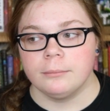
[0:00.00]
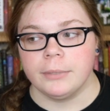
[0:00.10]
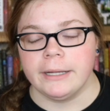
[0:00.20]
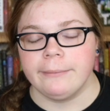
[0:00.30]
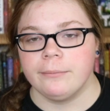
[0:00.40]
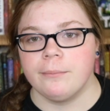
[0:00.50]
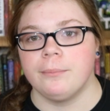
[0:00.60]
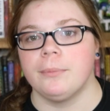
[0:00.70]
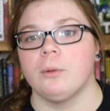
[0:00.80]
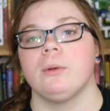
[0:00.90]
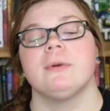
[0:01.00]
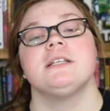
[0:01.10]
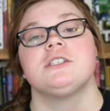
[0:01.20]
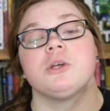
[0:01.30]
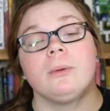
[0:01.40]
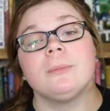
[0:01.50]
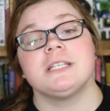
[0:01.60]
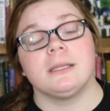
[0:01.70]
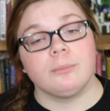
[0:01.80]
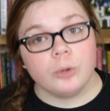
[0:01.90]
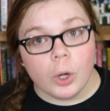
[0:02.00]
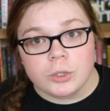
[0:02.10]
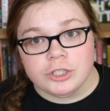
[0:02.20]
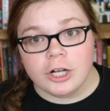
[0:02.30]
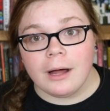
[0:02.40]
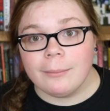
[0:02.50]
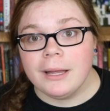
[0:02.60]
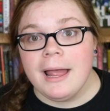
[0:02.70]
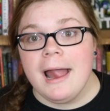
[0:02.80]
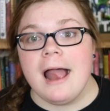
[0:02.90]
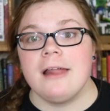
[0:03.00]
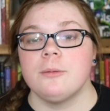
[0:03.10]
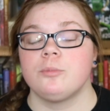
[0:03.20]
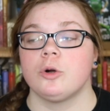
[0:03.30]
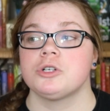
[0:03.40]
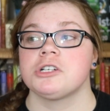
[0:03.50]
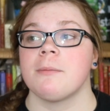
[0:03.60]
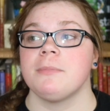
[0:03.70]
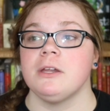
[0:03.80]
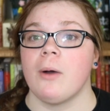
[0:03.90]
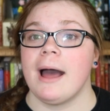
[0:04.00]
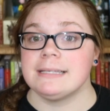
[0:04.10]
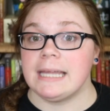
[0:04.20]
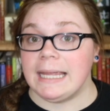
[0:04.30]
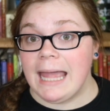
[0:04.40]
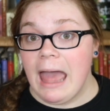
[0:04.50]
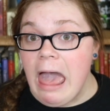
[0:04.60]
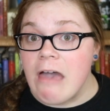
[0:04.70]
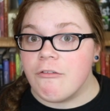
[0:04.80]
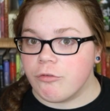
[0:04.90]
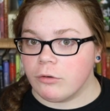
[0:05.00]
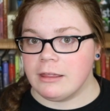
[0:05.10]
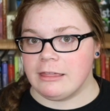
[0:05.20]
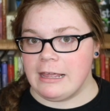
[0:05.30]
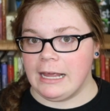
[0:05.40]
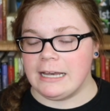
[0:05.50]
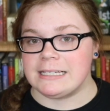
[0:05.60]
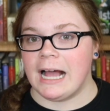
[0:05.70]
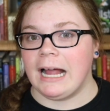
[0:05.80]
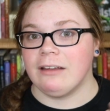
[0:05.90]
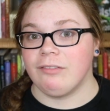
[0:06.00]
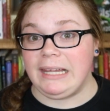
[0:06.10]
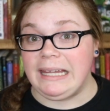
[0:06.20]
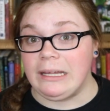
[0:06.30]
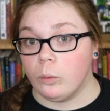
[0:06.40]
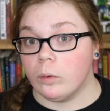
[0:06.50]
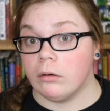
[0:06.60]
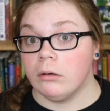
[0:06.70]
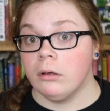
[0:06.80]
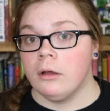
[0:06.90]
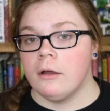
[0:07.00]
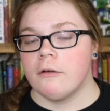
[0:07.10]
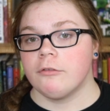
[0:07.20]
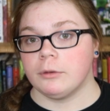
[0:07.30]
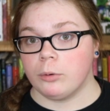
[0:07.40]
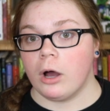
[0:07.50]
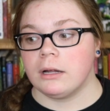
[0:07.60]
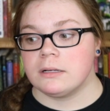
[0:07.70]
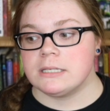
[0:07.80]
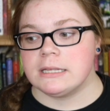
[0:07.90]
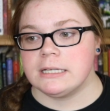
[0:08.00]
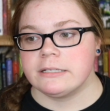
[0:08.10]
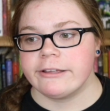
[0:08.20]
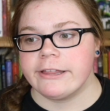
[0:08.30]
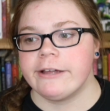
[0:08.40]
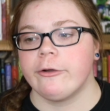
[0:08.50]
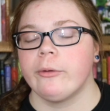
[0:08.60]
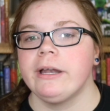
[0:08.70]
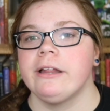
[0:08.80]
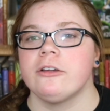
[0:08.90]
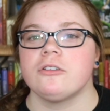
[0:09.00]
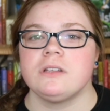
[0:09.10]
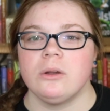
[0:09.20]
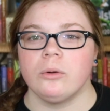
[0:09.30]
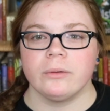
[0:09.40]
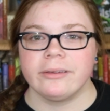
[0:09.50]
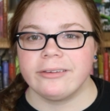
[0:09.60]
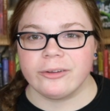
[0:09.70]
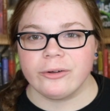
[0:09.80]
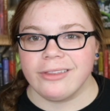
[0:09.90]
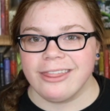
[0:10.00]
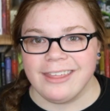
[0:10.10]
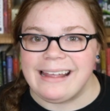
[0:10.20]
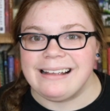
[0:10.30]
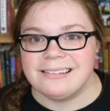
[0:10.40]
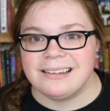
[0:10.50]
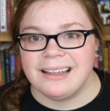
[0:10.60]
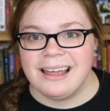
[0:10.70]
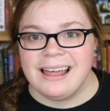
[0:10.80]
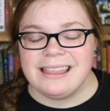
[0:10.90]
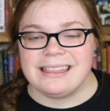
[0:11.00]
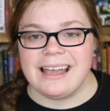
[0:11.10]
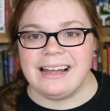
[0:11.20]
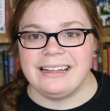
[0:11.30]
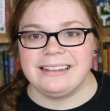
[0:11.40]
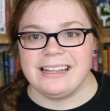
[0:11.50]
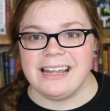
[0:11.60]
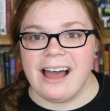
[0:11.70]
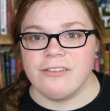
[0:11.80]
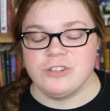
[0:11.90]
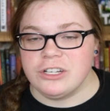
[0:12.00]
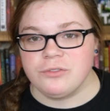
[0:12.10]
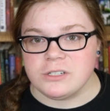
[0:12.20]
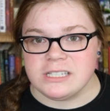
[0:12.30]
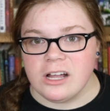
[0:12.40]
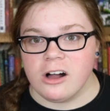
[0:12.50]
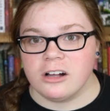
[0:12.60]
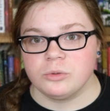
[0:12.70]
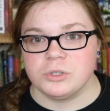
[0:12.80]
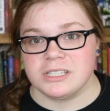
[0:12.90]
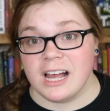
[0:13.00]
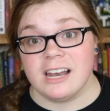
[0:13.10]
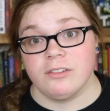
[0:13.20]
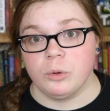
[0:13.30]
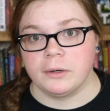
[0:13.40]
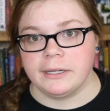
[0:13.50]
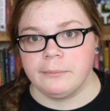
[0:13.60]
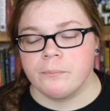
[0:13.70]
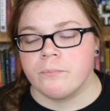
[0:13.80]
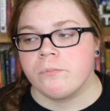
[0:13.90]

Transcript: But we went to the Pro Shop, and the Pro Shop, you know, has like everything and is kind of equal for products and things like that. Granted, there's, you know, certain things that they have just for Seahawks, which is kind of annoying.